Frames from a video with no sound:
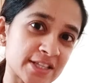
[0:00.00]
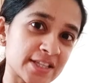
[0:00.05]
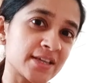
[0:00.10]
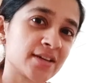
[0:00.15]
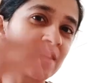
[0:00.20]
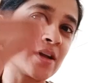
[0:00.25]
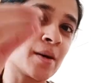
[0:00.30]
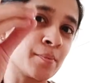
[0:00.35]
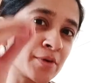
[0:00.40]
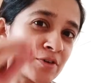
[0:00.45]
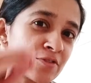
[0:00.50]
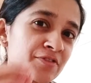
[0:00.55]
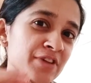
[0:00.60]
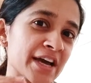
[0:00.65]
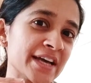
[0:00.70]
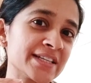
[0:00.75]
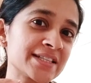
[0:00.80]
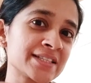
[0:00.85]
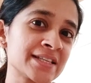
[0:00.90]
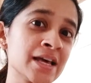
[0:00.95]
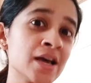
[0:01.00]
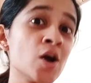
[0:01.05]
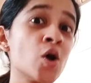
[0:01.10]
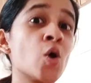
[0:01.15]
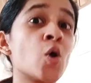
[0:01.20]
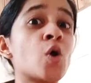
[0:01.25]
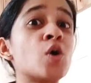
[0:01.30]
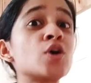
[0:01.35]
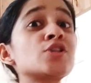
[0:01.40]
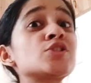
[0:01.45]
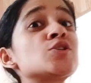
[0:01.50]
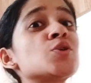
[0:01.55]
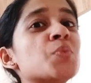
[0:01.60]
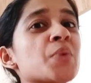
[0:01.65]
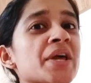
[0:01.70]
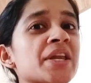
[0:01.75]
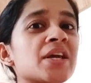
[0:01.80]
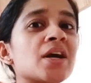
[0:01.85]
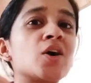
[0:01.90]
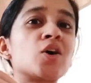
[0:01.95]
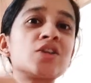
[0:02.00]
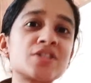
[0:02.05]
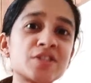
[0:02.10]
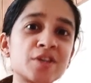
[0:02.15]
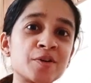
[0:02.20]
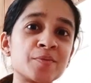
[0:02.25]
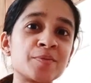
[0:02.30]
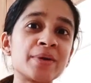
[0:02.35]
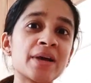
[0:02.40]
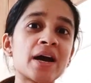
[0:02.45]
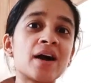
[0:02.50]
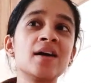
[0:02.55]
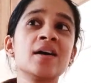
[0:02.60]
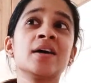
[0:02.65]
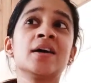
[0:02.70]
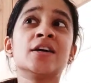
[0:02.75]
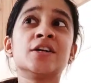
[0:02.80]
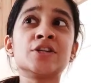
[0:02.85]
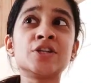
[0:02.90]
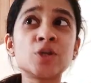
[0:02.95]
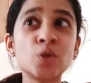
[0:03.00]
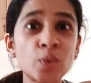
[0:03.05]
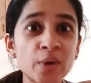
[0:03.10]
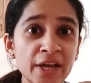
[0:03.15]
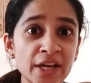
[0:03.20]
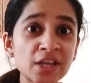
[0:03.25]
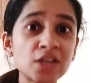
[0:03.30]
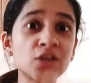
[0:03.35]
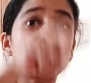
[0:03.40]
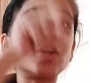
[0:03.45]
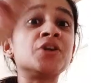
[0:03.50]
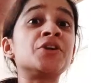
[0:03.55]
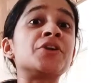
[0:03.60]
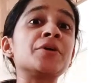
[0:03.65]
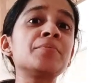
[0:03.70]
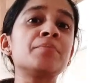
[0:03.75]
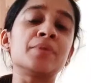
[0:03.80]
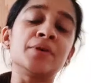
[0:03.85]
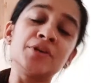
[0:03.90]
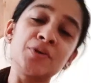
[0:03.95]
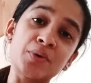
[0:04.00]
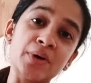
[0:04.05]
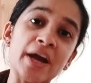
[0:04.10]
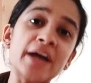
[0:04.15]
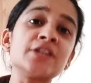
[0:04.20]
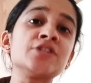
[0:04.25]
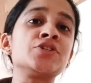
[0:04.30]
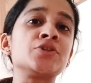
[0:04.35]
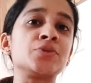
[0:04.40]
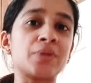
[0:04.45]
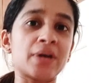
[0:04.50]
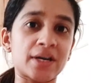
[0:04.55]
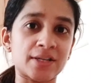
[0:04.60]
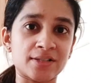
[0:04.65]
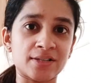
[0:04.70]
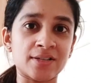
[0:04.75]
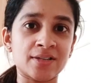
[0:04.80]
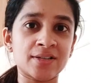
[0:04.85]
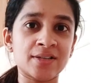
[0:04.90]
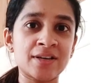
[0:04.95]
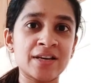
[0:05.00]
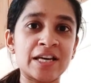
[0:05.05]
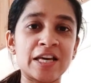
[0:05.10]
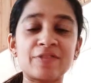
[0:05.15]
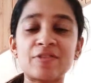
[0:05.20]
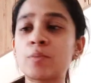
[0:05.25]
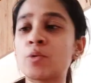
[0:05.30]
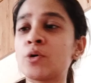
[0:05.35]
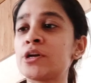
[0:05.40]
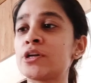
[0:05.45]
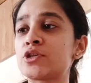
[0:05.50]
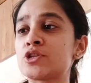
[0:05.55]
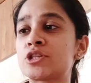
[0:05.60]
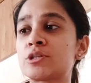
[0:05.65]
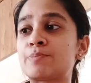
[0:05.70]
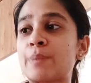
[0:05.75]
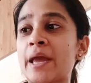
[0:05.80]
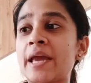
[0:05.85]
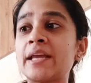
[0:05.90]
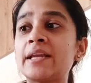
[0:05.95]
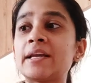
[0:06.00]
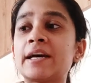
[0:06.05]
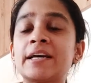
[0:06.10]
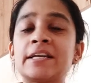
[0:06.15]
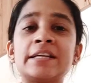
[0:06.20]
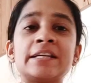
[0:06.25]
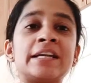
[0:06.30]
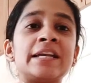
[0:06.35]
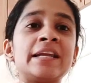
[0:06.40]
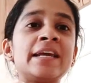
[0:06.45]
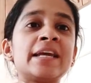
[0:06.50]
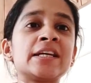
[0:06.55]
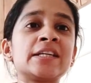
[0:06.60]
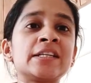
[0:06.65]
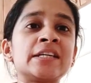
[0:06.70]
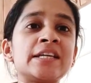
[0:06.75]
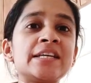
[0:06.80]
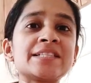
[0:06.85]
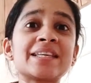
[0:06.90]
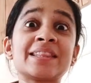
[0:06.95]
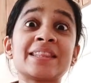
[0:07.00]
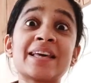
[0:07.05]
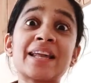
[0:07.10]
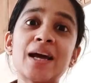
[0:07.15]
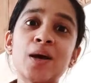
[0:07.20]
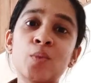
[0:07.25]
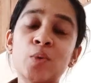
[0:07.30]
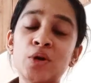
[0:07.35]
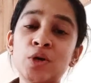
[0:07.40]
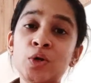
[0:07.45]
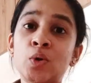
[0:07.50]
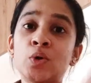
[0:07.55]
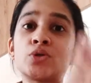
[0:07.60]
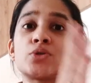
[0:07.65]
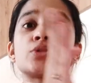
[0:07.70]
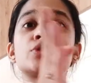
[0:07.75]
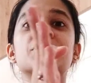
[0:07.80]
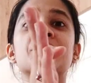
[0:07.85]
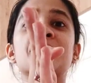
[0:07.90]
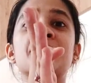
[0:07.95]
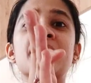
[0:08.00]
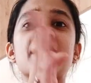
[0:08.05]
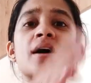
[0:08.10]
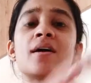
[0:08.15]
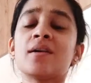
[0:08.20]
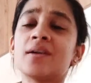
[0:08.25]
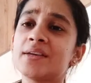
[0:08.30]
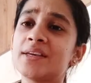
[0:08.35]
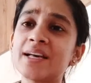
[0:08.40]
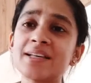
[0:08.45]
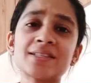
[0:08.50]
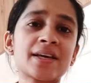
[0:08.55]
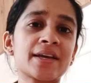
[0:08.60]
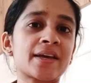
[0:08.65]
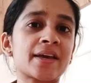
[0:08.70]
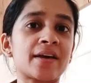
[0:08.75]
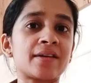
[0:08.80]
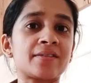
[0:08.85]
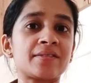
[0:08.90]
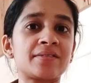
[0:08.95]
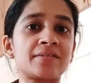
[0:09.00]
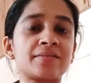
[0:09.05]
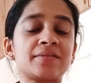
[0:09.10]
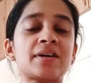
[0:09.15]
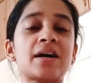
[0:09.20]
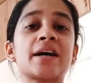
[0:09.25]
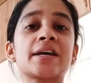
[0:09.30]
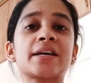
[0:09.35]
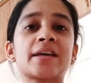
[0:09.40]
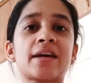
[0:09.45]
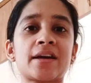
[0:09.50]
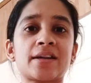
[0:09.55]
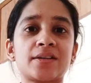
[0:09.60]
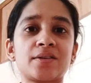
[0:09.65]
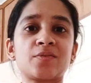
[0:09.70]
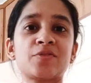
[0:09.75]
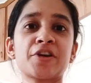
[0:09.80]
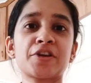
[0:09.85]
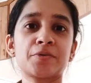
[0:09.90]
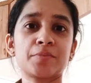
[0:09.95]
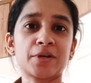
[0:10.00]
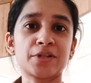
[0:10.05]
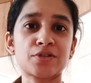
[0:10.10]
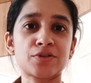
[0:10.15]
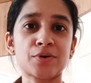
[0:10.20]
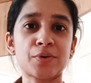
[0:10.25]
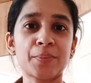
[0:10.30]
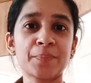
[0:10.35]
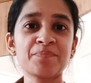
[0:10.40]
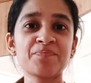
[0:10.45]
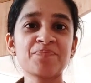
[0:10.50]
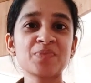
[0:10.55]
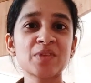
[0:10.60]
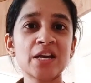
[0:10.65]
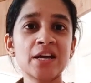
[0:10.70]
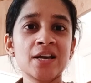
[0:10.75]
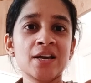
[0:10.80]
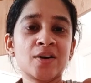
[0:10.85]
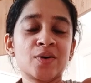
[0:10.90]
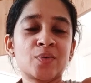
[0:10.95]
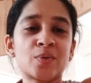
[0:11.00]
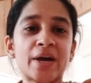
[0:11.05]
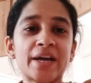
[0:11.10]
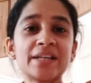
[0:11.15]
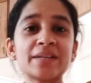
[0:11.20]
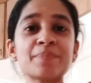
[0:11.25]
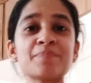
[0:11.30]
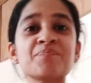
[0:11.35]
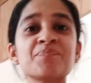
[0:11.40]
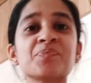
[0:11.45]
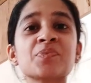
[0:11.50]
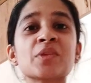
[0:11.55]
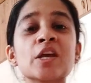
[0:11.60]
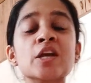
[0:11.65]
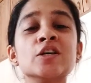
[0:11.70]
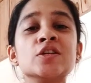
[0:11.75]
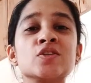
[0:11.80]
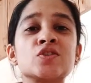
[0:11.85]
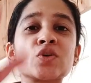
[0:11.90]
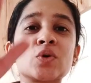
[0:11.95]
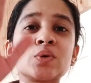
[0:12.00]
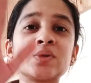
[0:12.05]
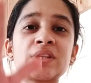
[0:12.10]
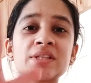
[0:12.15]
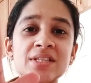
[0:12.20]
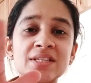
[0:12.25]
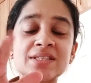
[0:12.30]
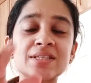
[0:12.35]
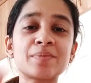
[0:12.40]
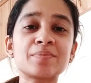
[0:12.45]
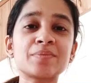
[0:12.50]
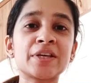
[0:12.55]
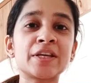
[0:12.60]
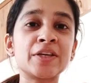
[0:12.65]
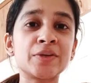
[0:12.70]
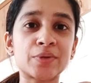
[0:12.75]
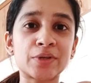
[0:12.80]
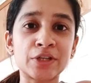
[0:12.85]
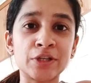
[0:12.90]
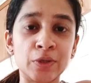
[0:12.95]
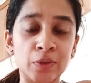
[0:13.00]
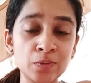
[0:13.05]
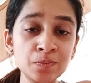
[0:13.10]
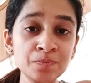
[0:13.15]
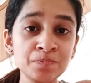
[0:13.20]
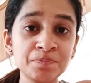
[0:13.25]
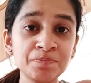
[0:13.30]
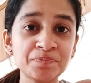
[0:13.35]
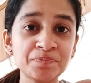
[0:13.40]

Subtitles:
say a number of nights, or Slovenia or Serbia during your trip, you can do that. If I'm going to Spain and Italy and Greece and then I want to go to Serbia, yes, I can. I can, very much so, right? So this is something you can do.